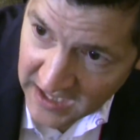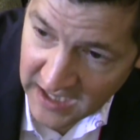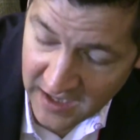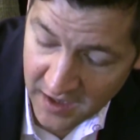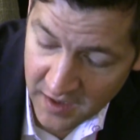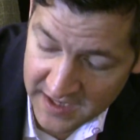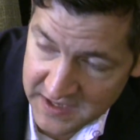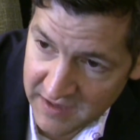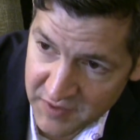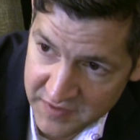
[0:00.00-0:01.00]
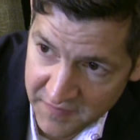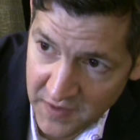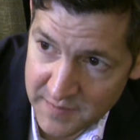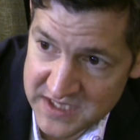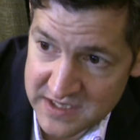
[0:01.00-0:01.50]
uh, at the level of the
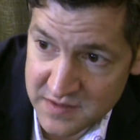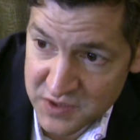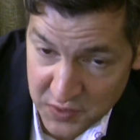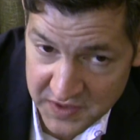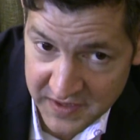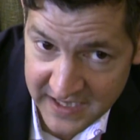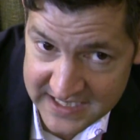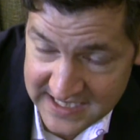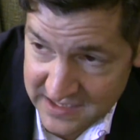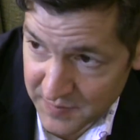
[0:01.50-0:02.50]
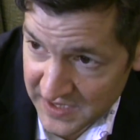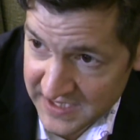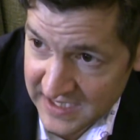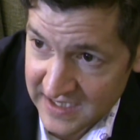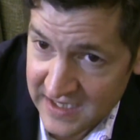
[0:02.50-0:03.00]
pharmacist due to their
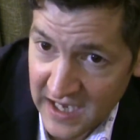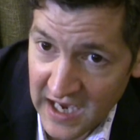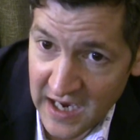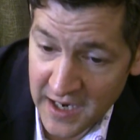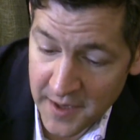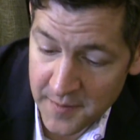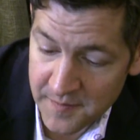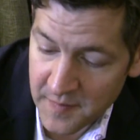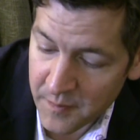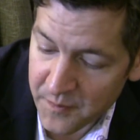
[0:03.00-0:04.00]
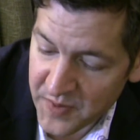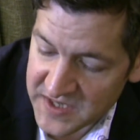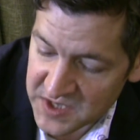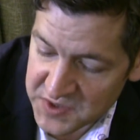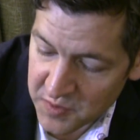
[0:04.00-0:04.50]
accessibility. Um, but
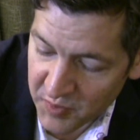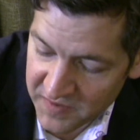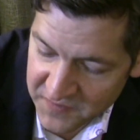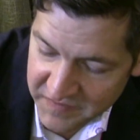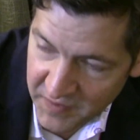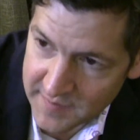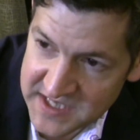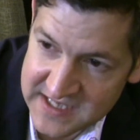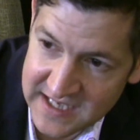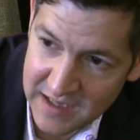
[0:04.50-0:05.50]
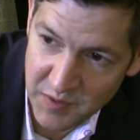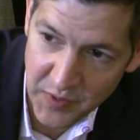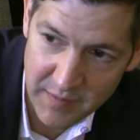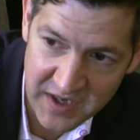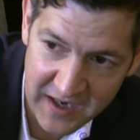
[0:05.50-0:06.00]
it's also important for the pharmacist to keep the
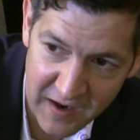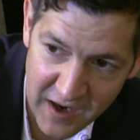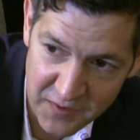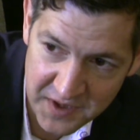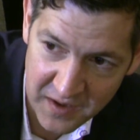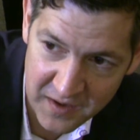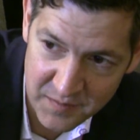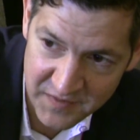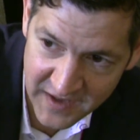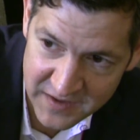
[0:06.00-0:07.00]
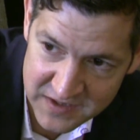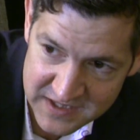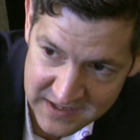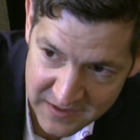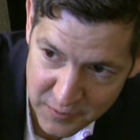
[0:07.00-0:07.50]
primary care healthcare providers
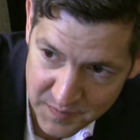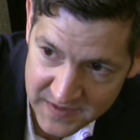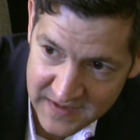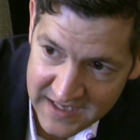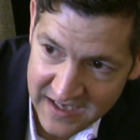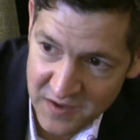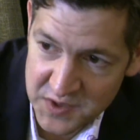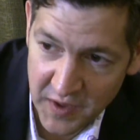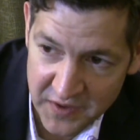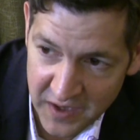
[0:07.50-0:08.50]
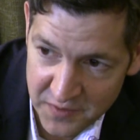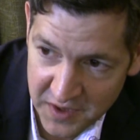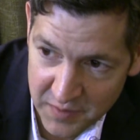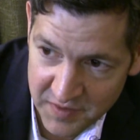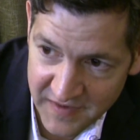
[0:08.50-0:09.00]
in the loop and also other
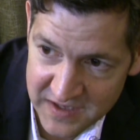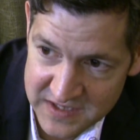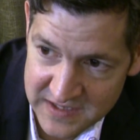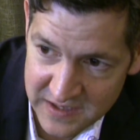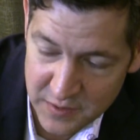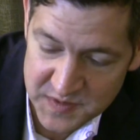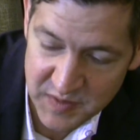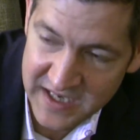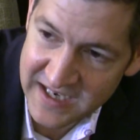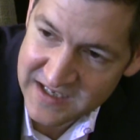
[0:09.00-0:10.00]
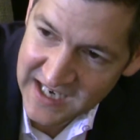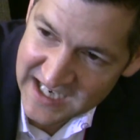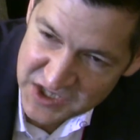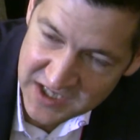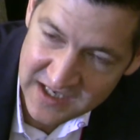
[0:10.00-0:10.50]
healthcare providers in the loop. So it, it
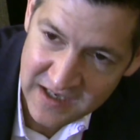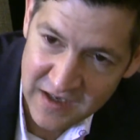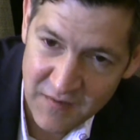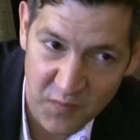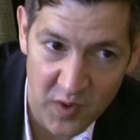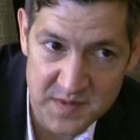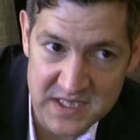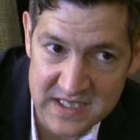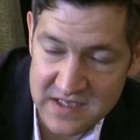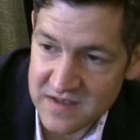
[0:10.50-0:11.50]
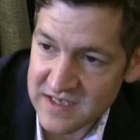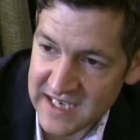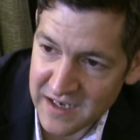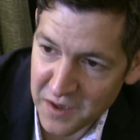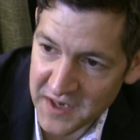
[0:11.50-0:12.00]
actually forms this neat
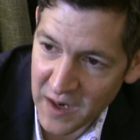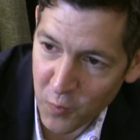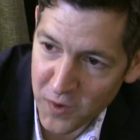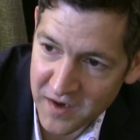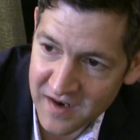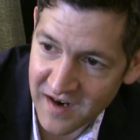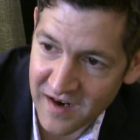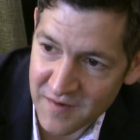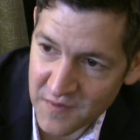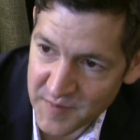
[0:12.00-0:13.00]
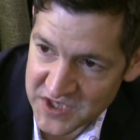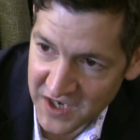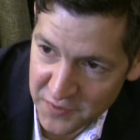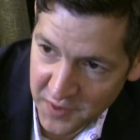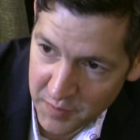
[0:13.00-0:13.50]
little network of a bunch of
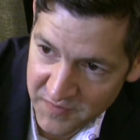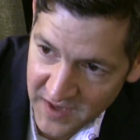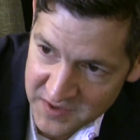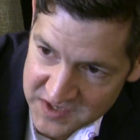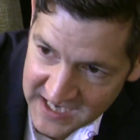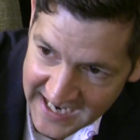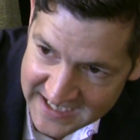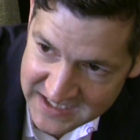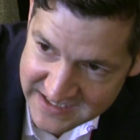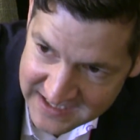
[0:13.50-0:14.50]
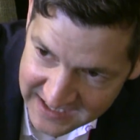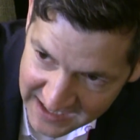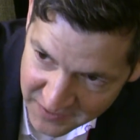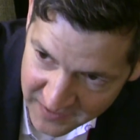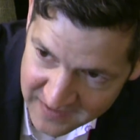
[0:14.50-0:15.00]
healthcare providers acting
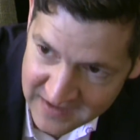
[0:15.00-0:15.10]
together